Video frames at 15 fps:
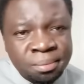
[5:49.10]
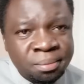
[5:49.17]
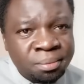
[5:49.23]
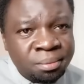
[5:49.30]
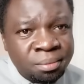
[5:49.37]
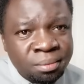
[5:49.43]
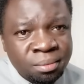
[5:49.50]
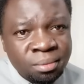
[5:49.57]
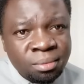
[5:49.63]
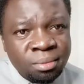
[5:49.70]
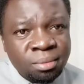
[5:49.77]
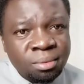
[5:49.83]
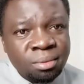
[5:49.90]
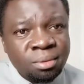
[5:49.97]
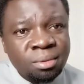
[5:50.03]

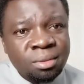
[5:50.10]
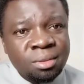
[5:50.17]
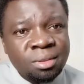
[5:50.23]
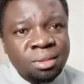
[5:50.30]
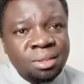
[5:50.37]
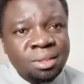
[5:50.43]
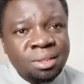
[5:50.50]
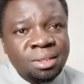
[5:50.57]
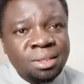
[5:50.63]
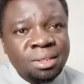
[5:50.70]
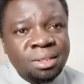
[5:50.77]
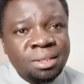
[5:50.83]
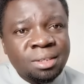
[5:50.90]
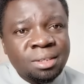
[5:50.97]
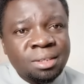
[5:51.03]

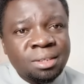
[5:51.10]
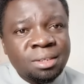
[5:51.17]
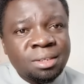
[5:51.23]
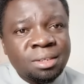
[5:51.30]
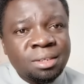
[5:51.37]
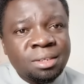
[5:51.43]
Nobody speaks.